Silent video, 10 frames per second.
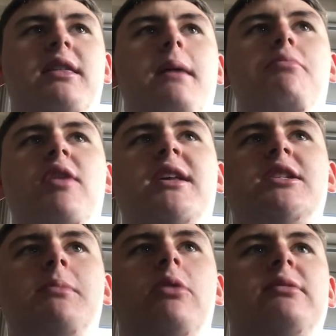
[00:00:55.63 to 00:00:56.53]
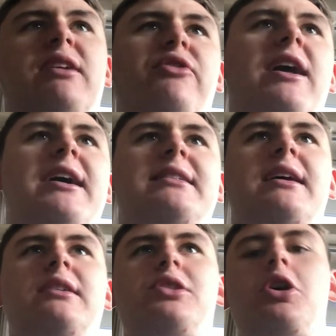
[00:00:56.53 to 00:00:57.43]
brains about different
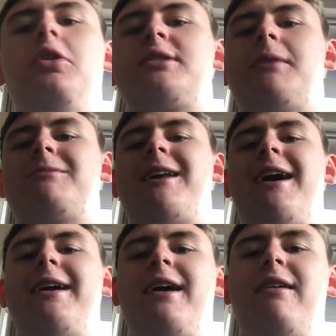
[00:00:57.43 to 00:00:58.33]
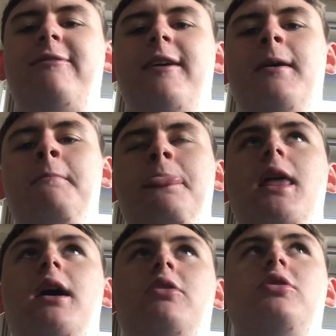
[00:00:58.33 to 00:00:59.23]
ideas and concepts that I have,
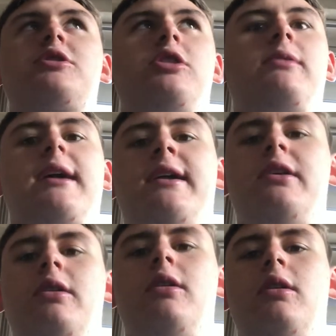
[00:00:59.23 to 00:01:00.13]
and also kind of